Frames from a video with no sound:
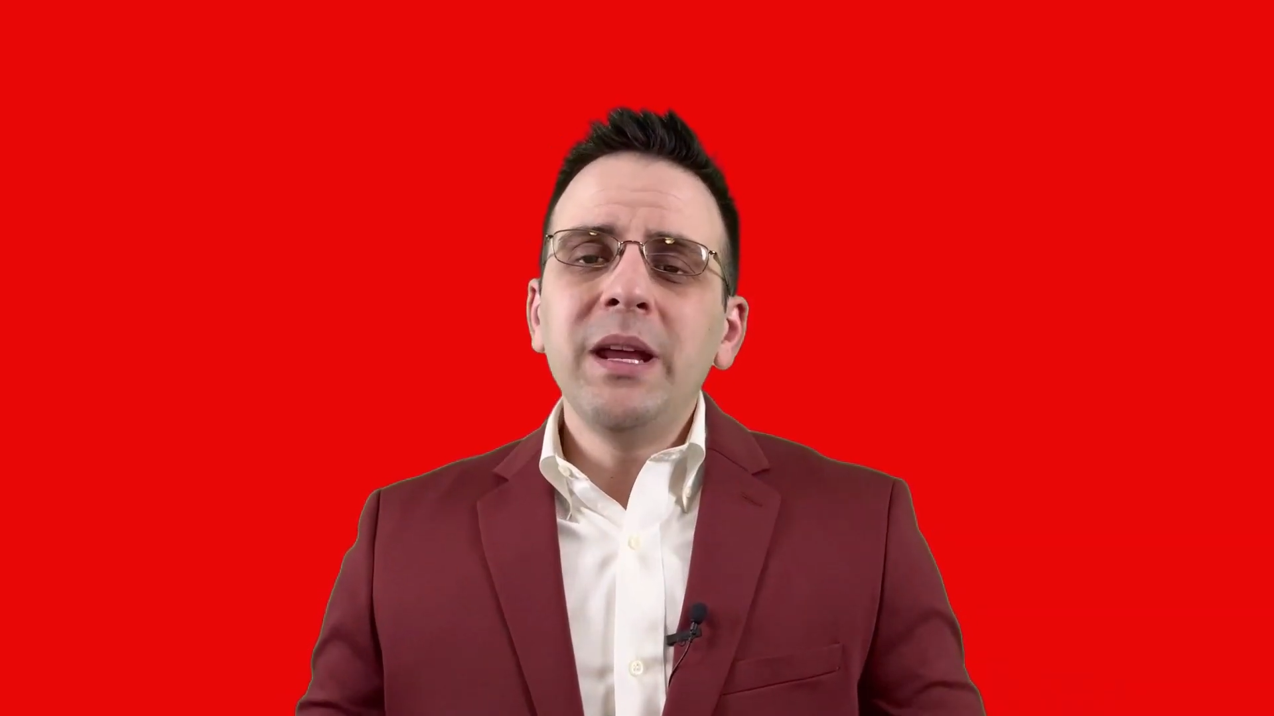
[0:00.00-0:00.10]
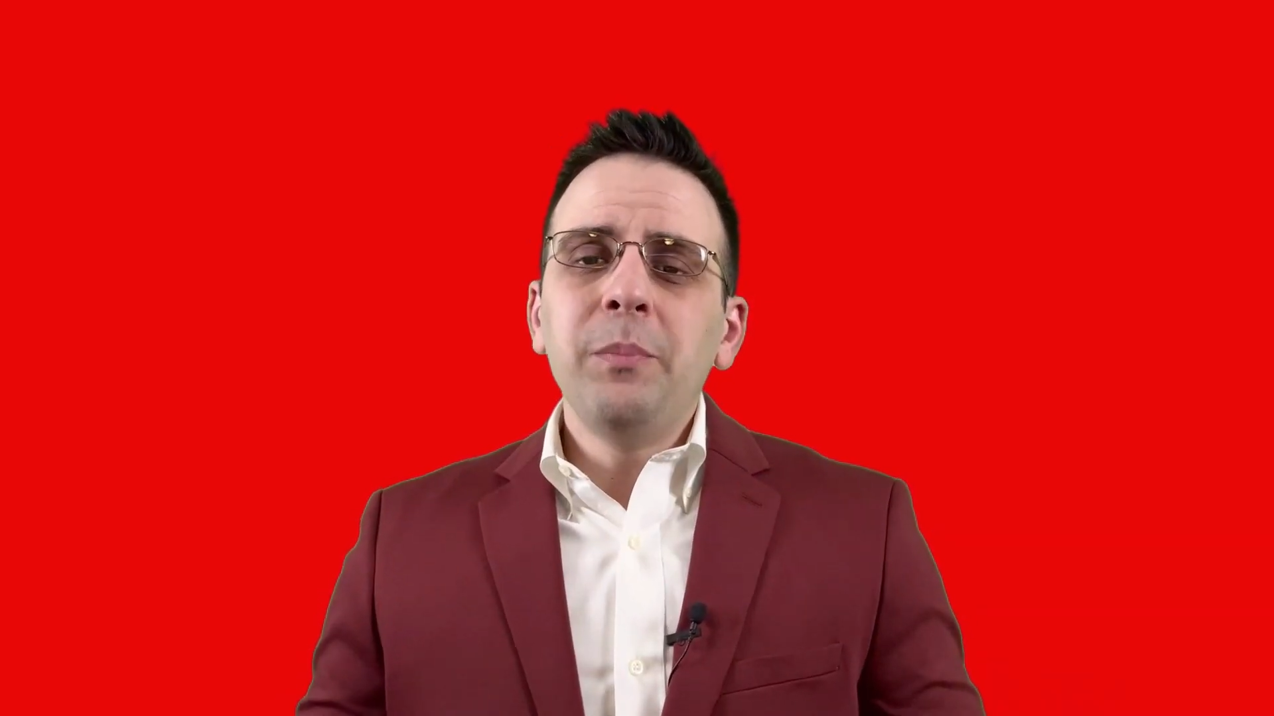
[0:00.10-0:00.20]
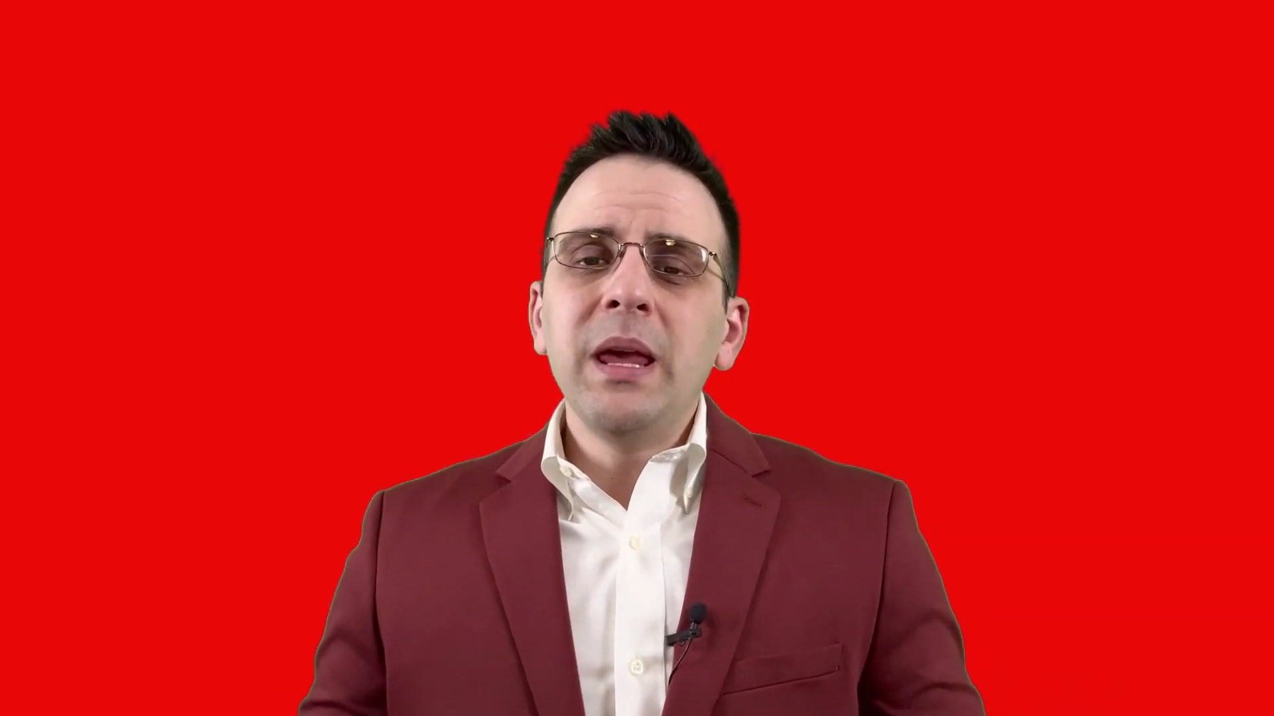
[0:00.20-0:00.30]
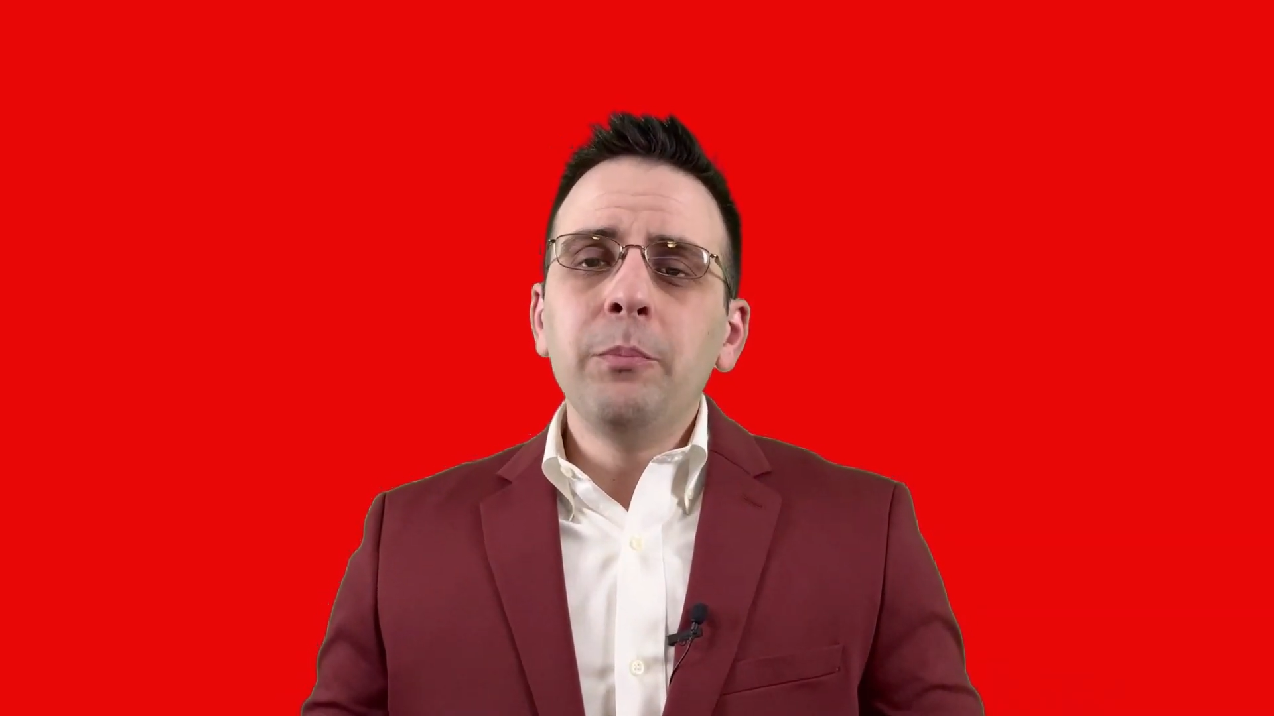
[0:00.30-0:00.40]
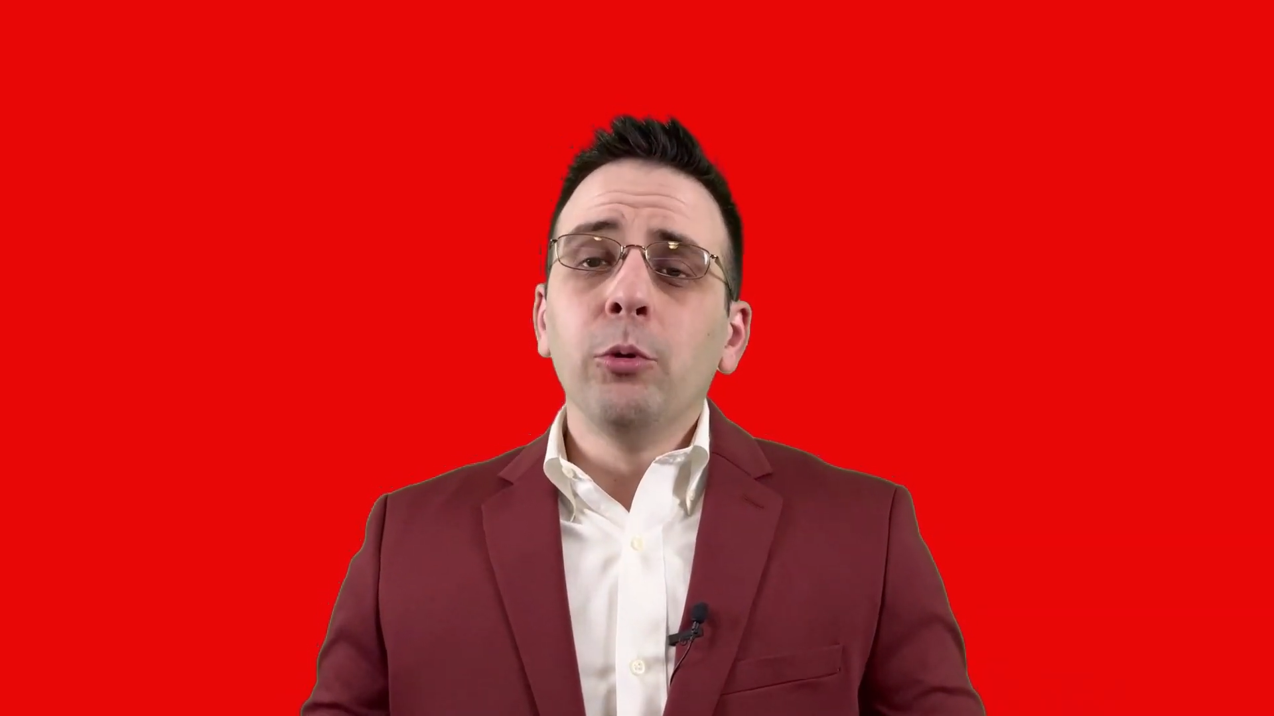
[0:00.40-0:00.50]

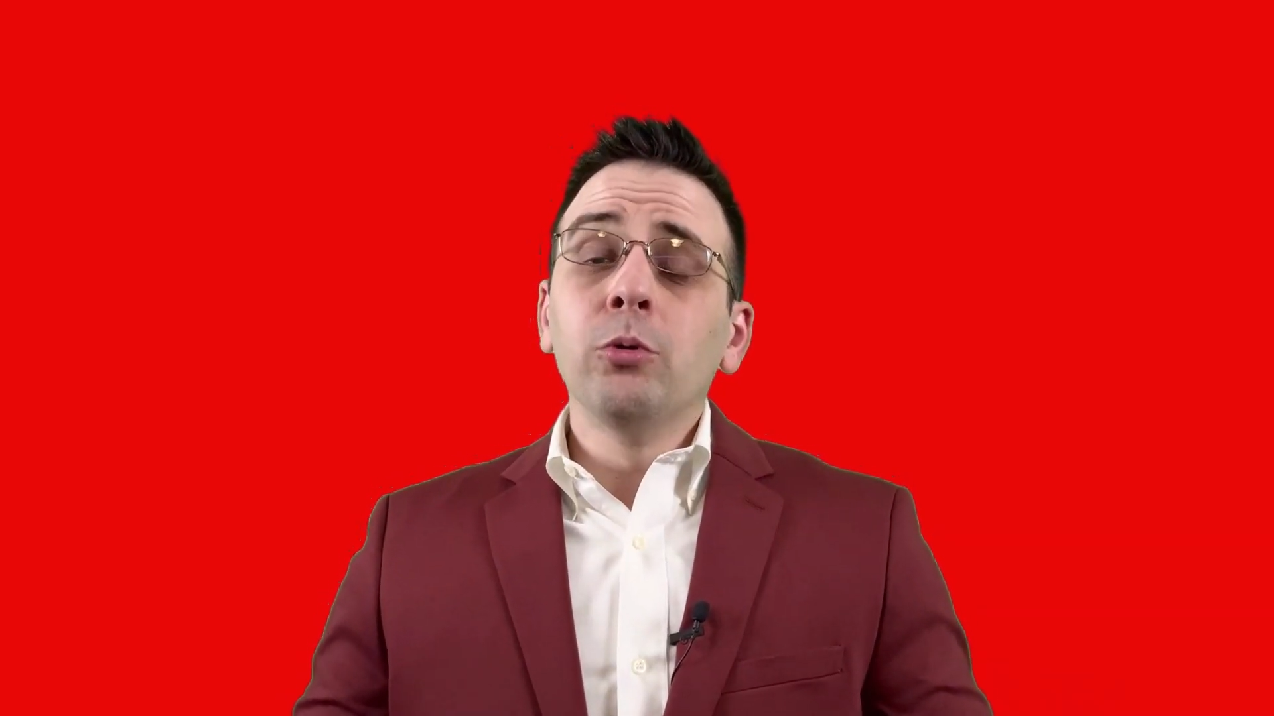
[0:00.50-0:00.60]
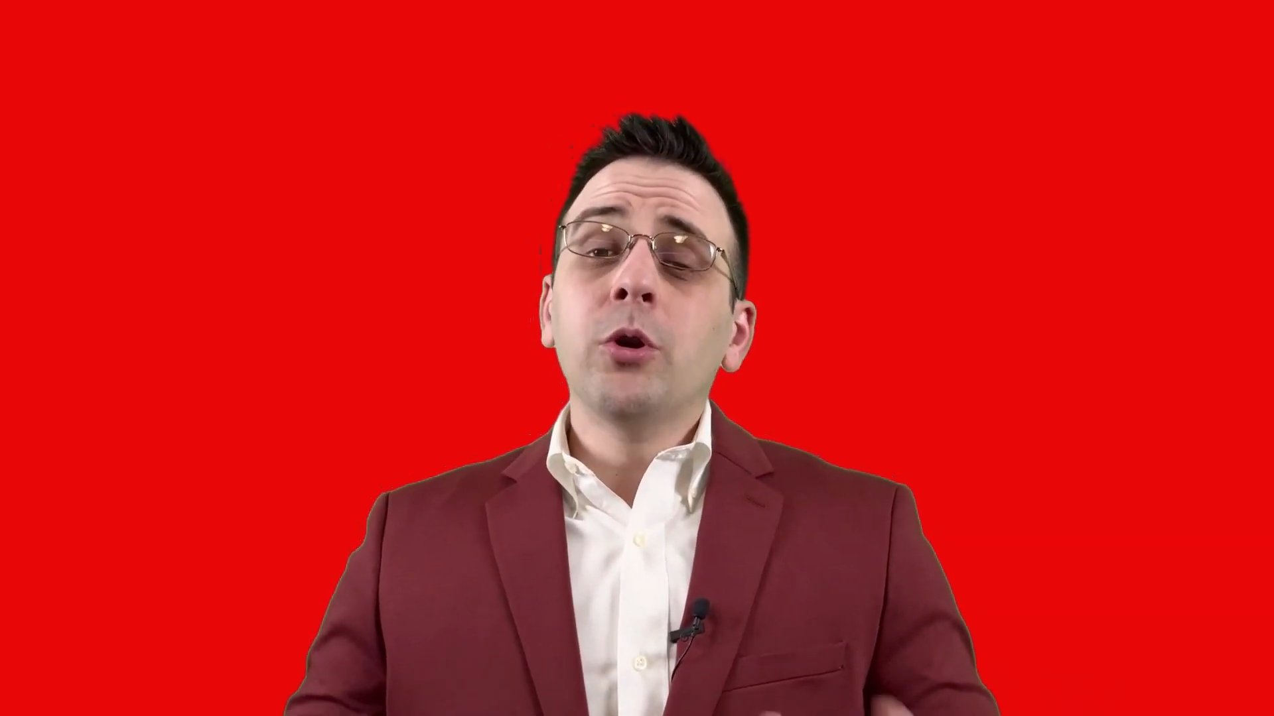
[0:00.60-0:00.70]
people